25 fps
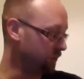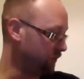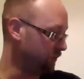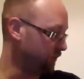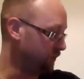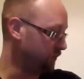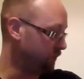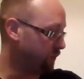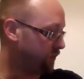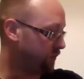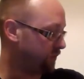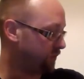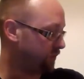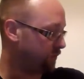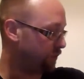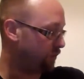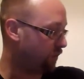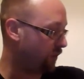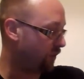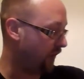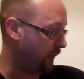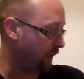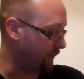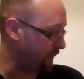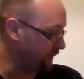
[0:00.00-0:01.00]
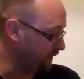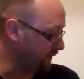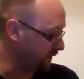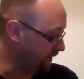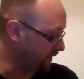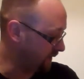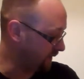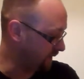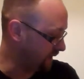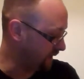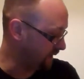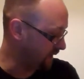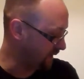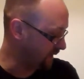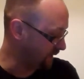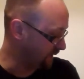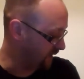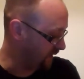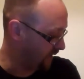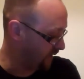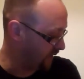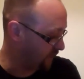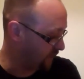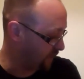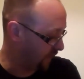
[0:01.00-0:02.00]
Worcester Warhammer
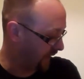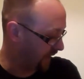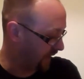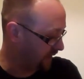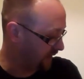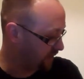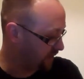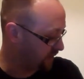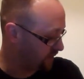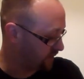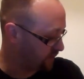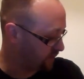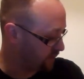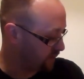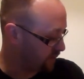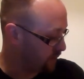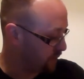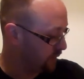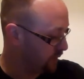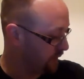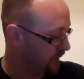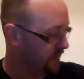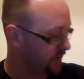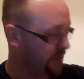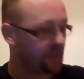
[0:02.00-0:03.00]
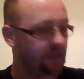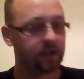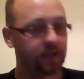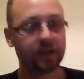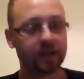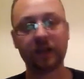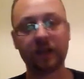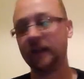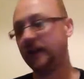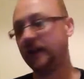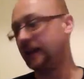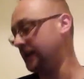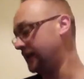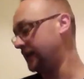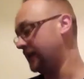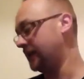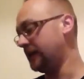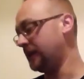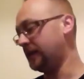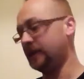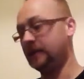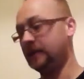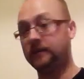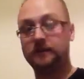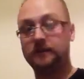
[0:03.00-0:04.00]
page at all, and
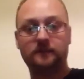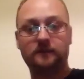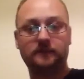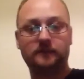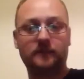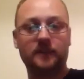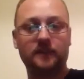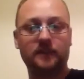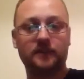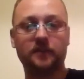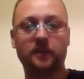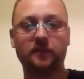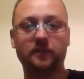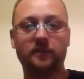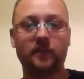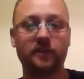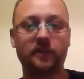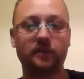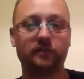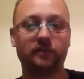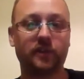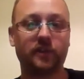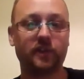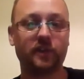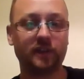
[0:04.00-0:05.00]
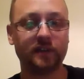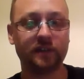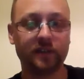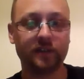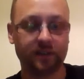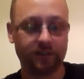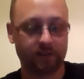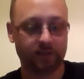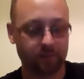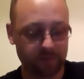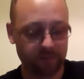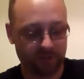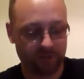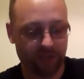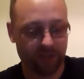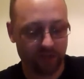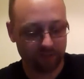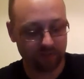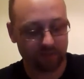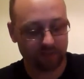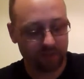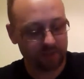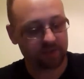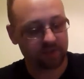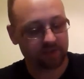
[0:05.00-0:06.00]
that's not a very friendly
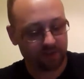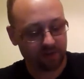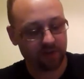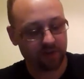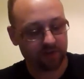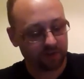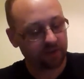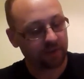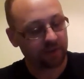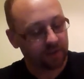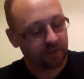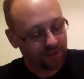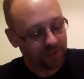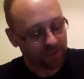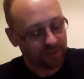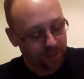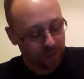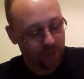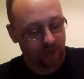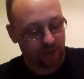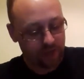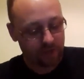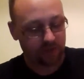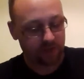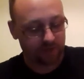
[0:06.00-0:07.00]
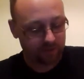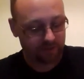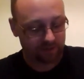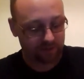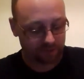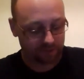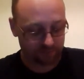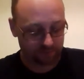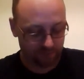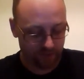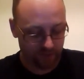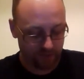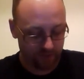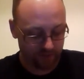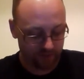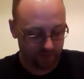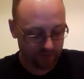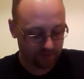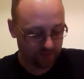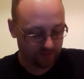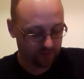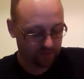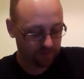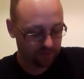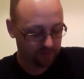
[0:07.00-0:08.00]
Skaven list either. Right,
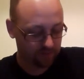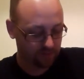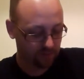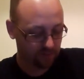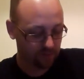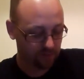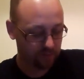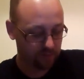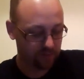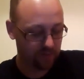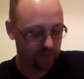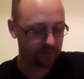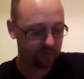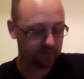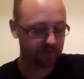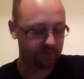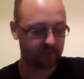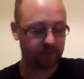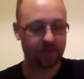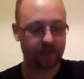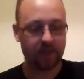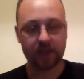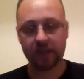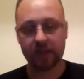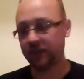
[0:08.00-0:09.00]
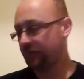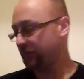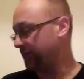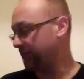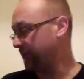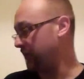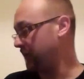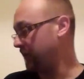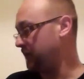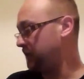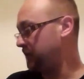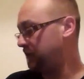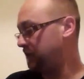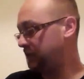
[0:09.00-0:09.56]
so we're down to the last few.